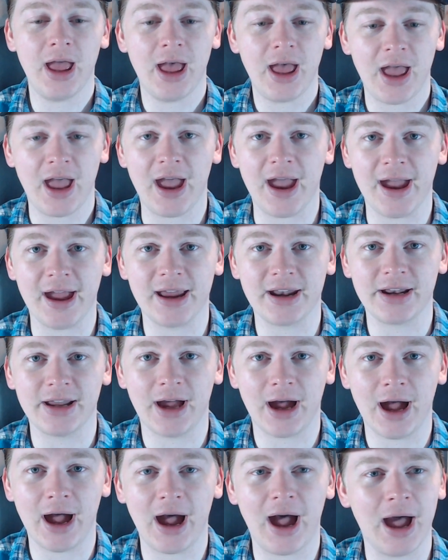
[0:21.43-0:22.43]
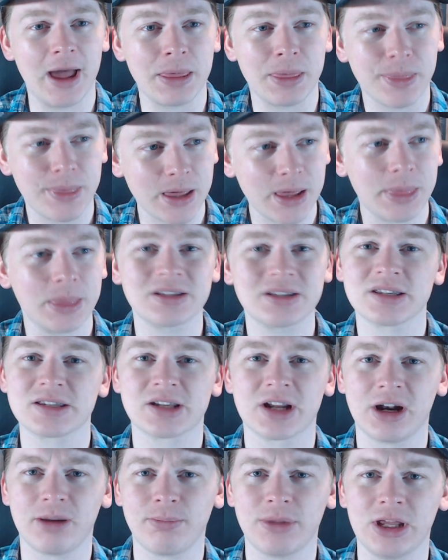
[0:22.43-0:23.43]
And I think this is
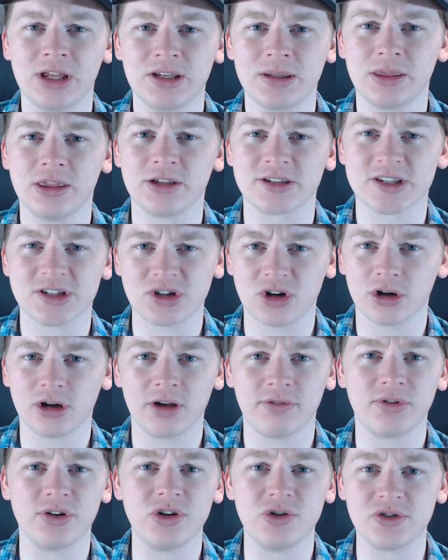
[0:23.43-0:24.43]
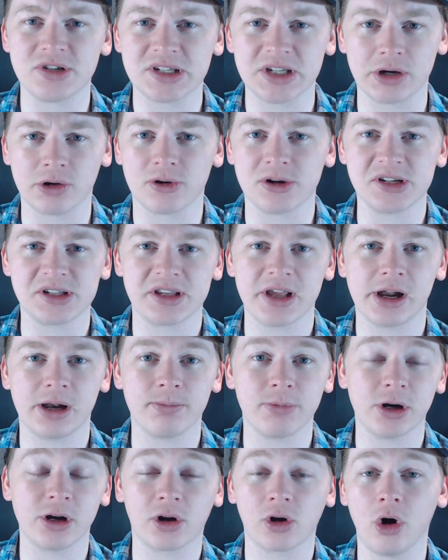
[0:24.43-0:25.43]
going to be the start of a new series that
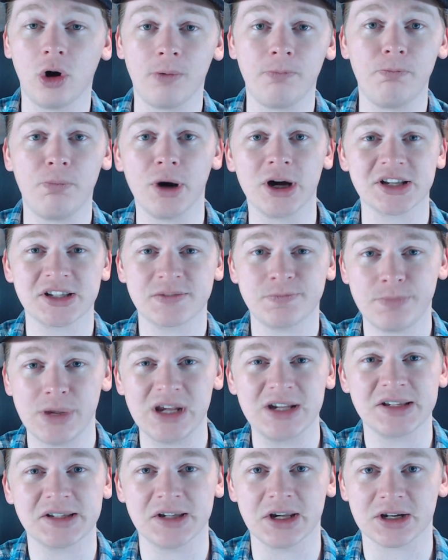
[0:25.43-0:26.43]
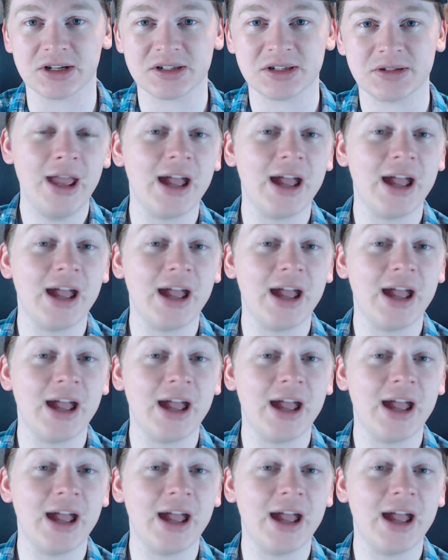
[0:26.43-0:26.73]
I'm going to call Bus Basics.